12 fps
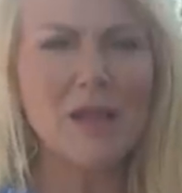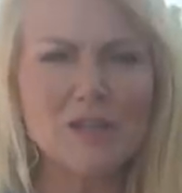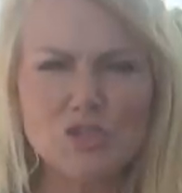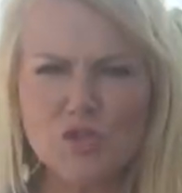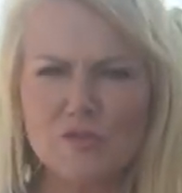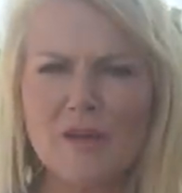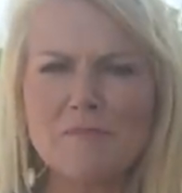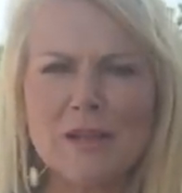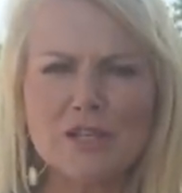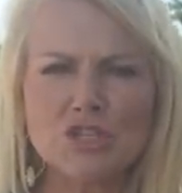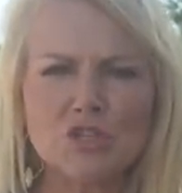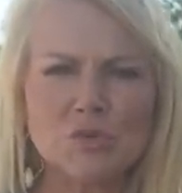not sure if I
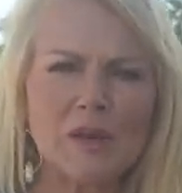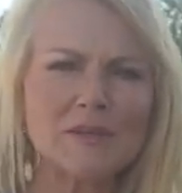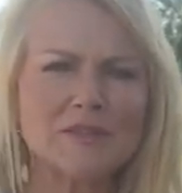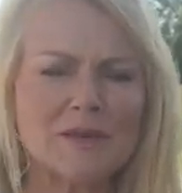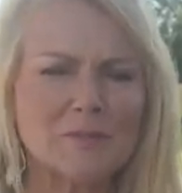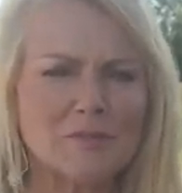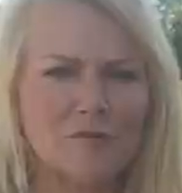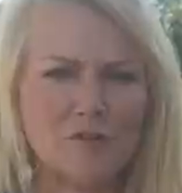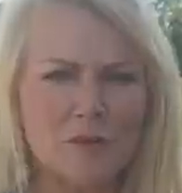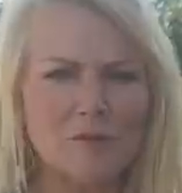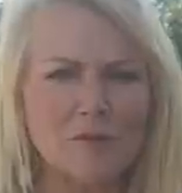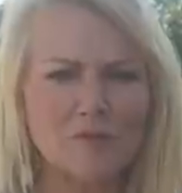mentioned when I was up
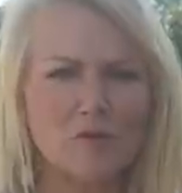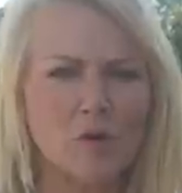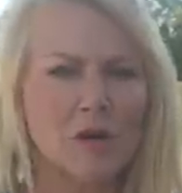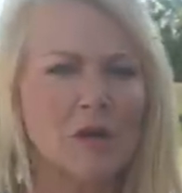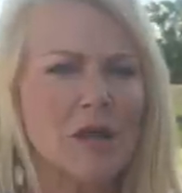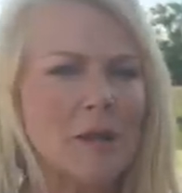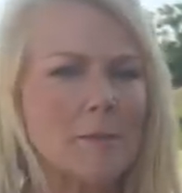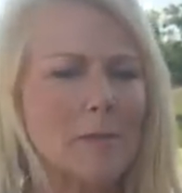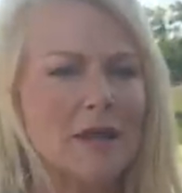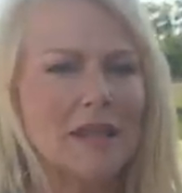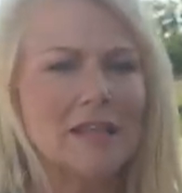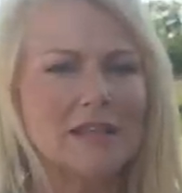front before,
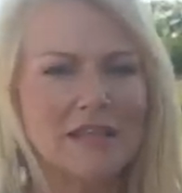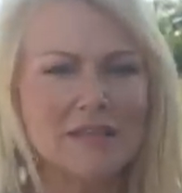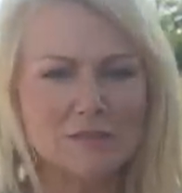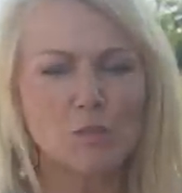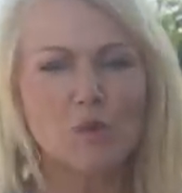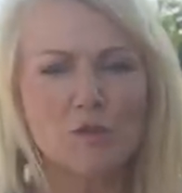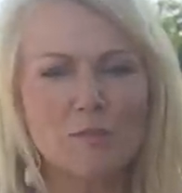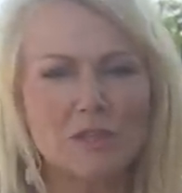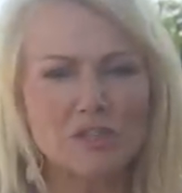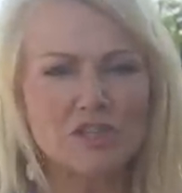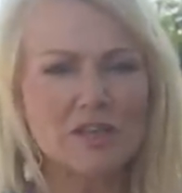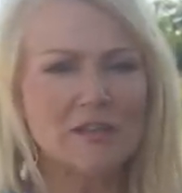but it is worth
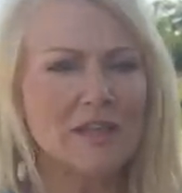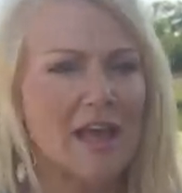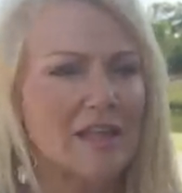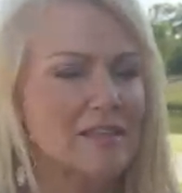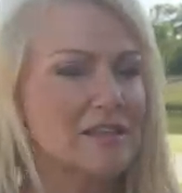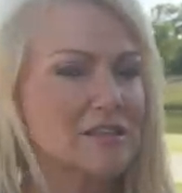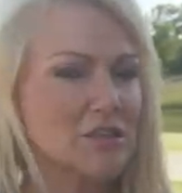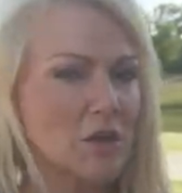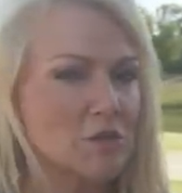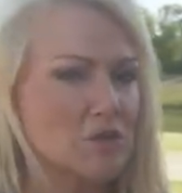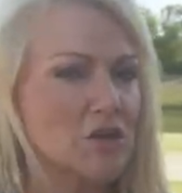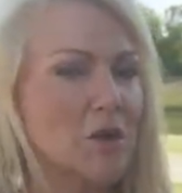mentioning that this
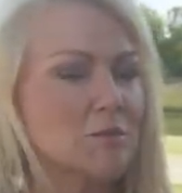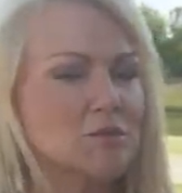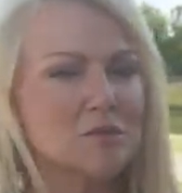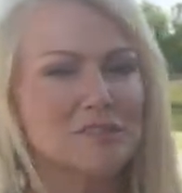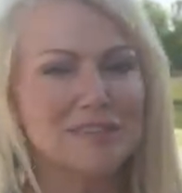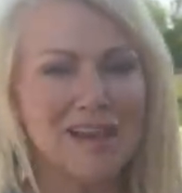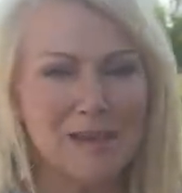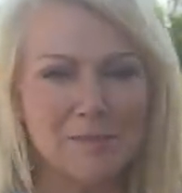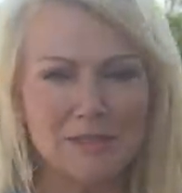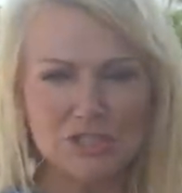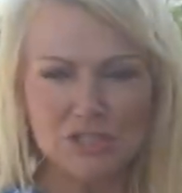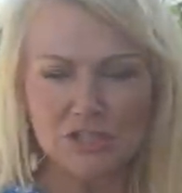coach comes with
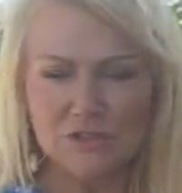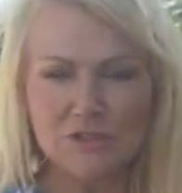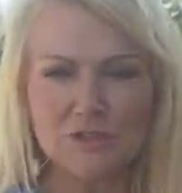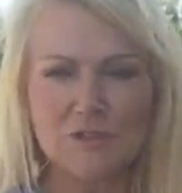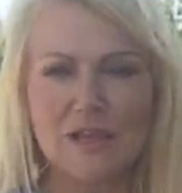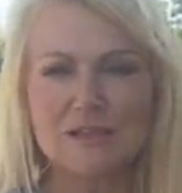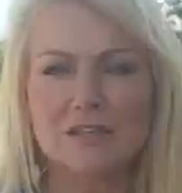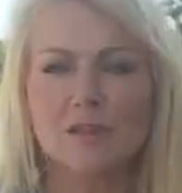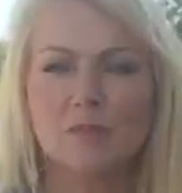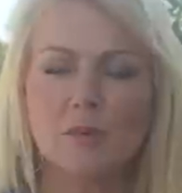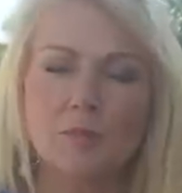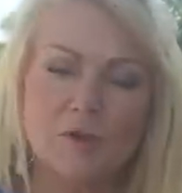diamond shield, so that's
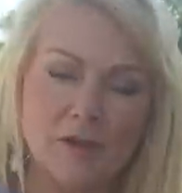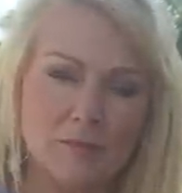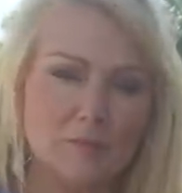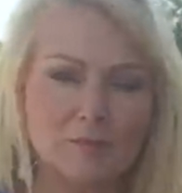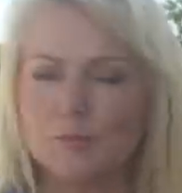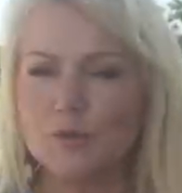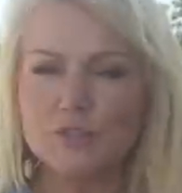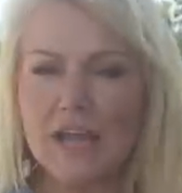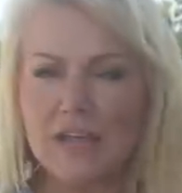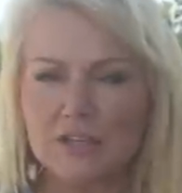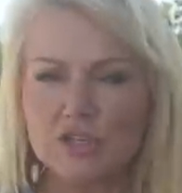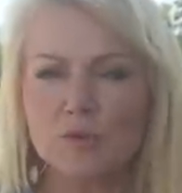gonna
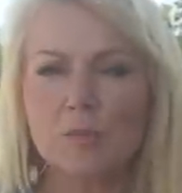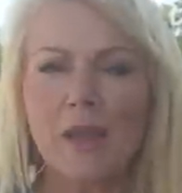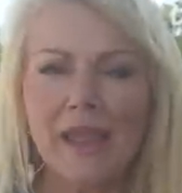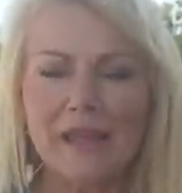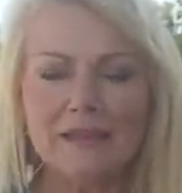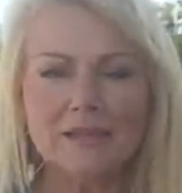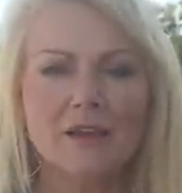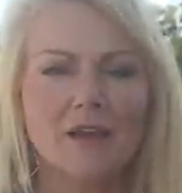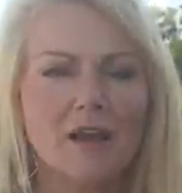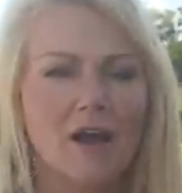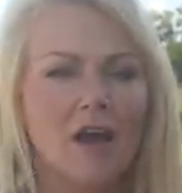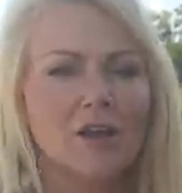protect your paint
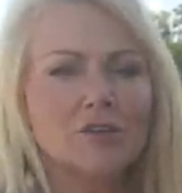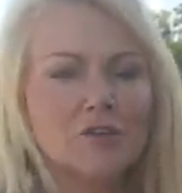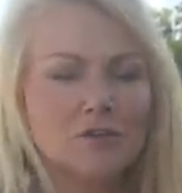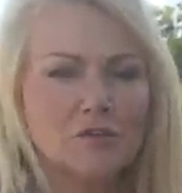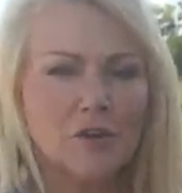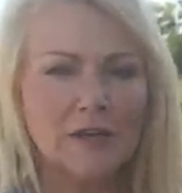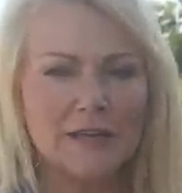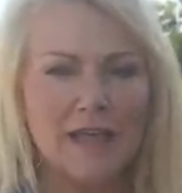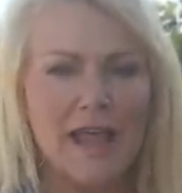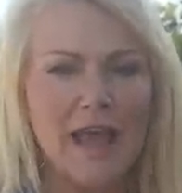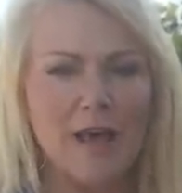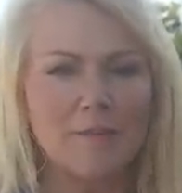on your front
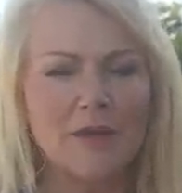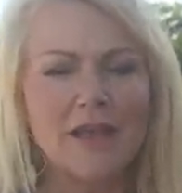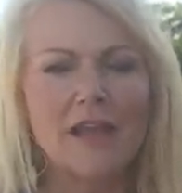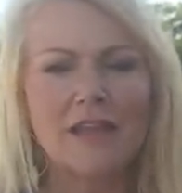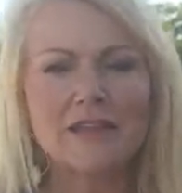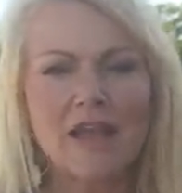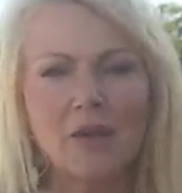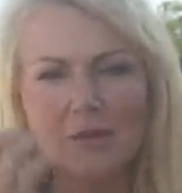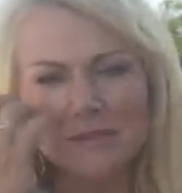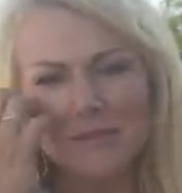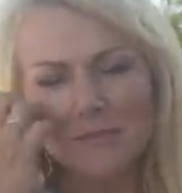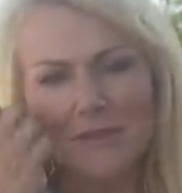cap. Now,
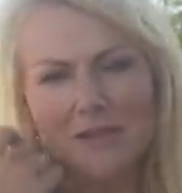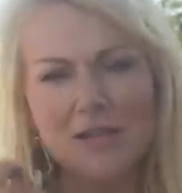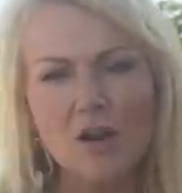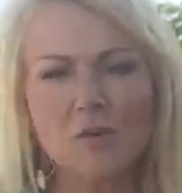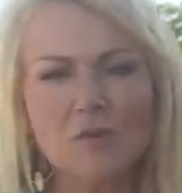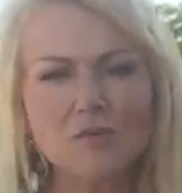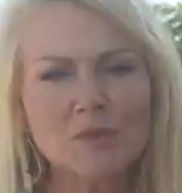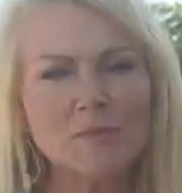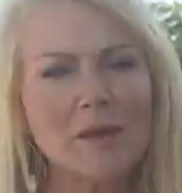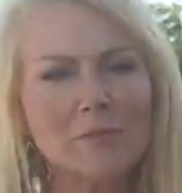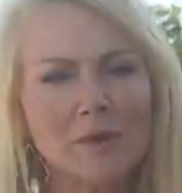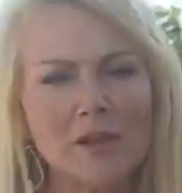something to always
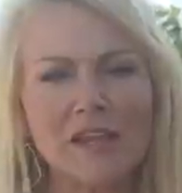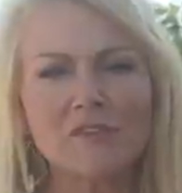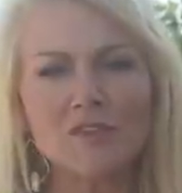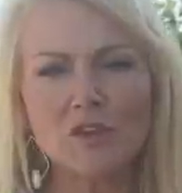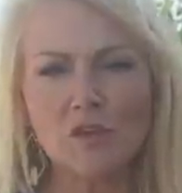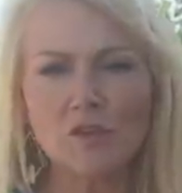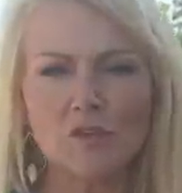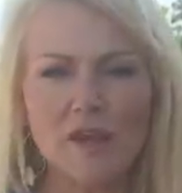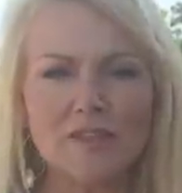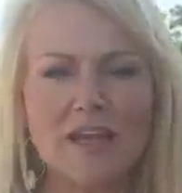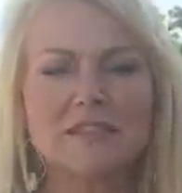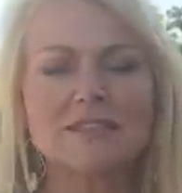remember, even though you've
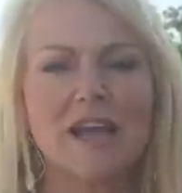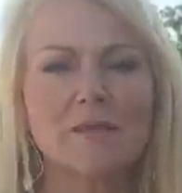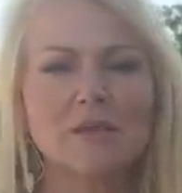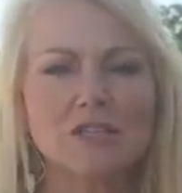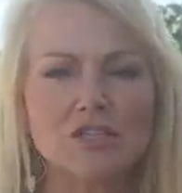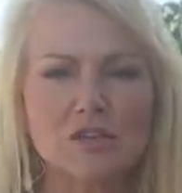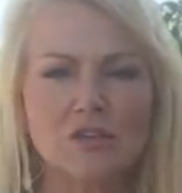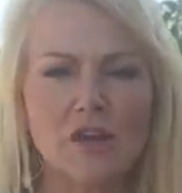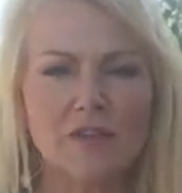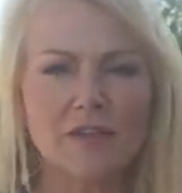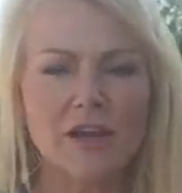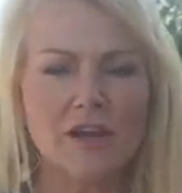got that diamond shield
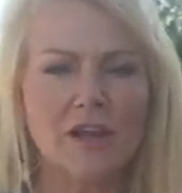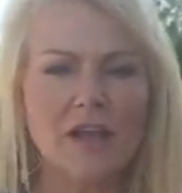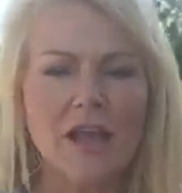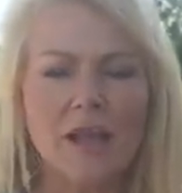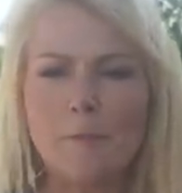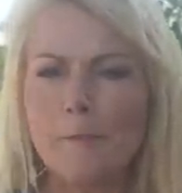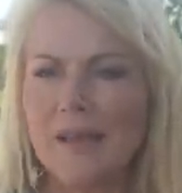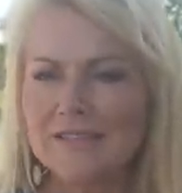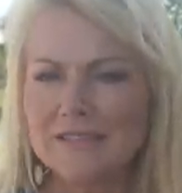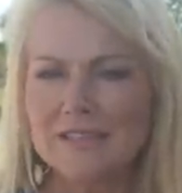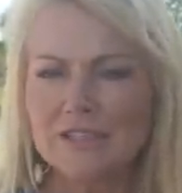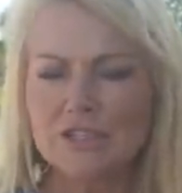on there,
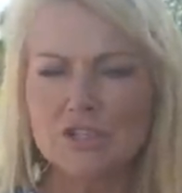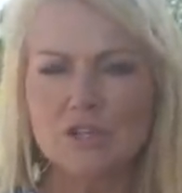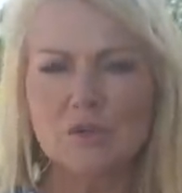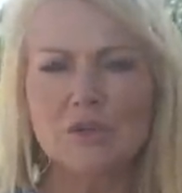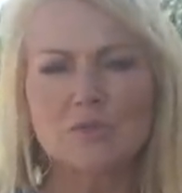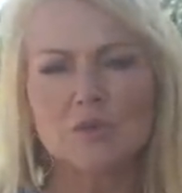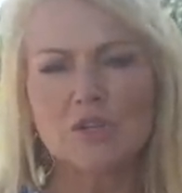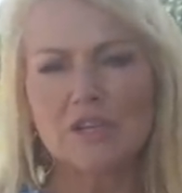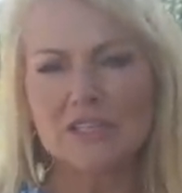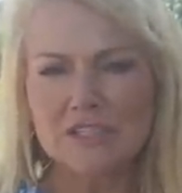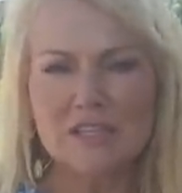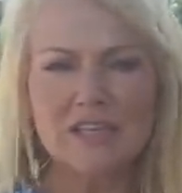best thing to do is when you
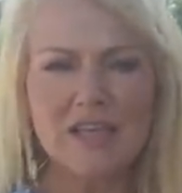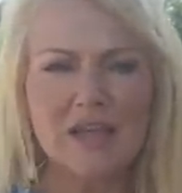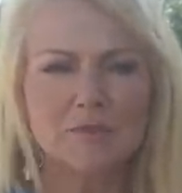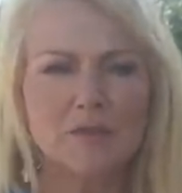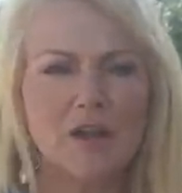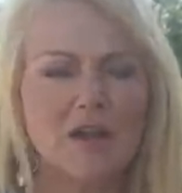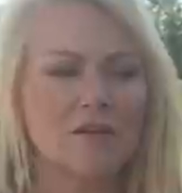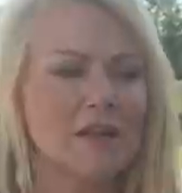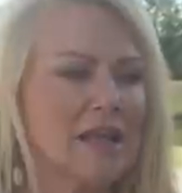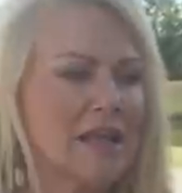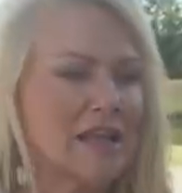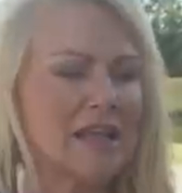get to the campground
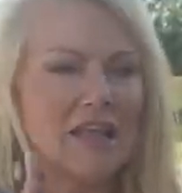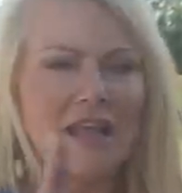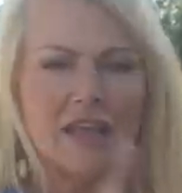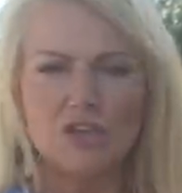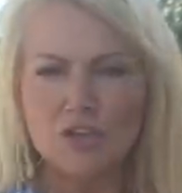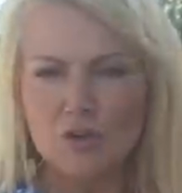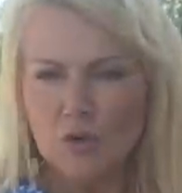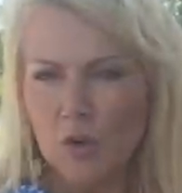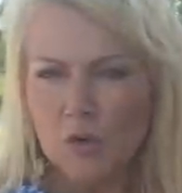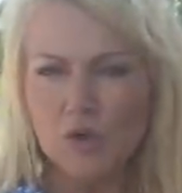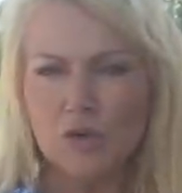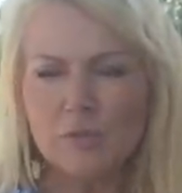you
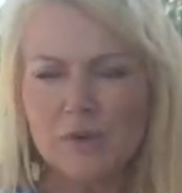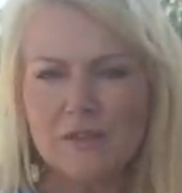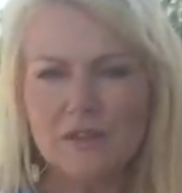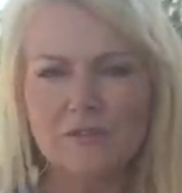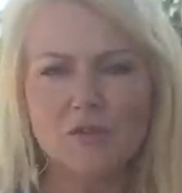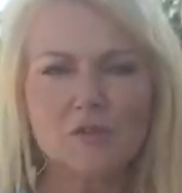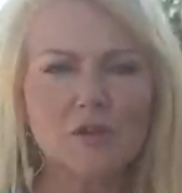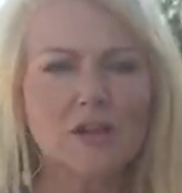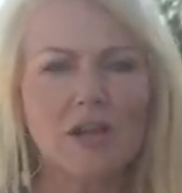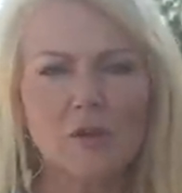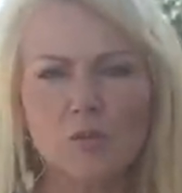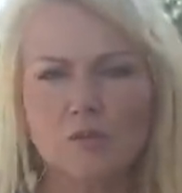know you're going to be there for
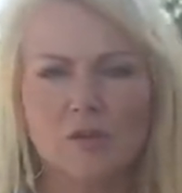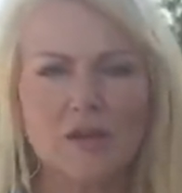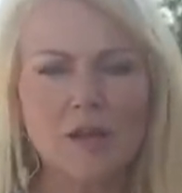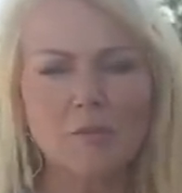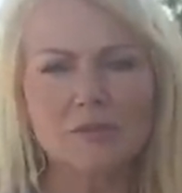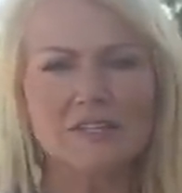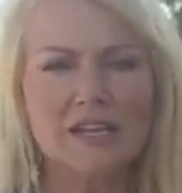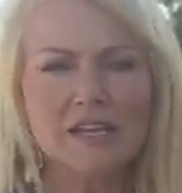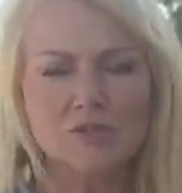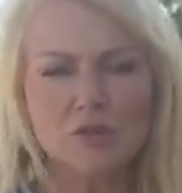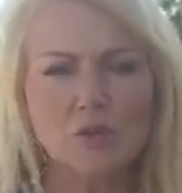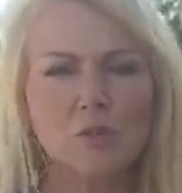a, a, couple
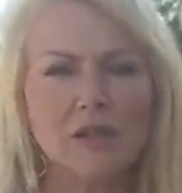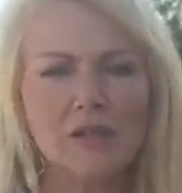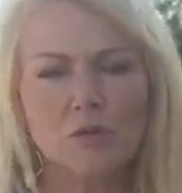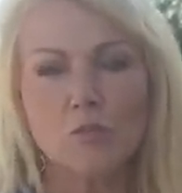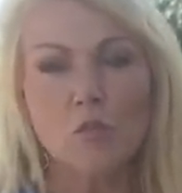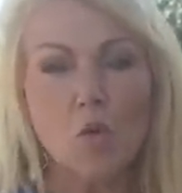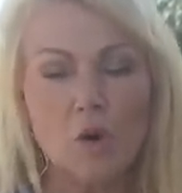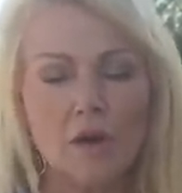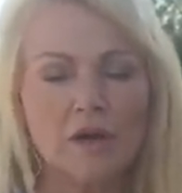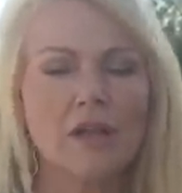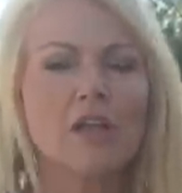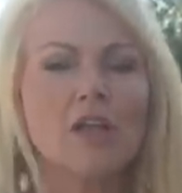days or a week or
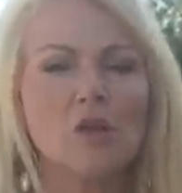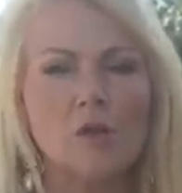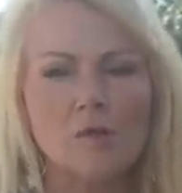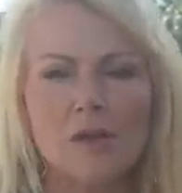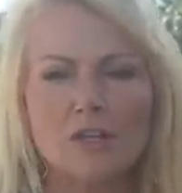more, you want to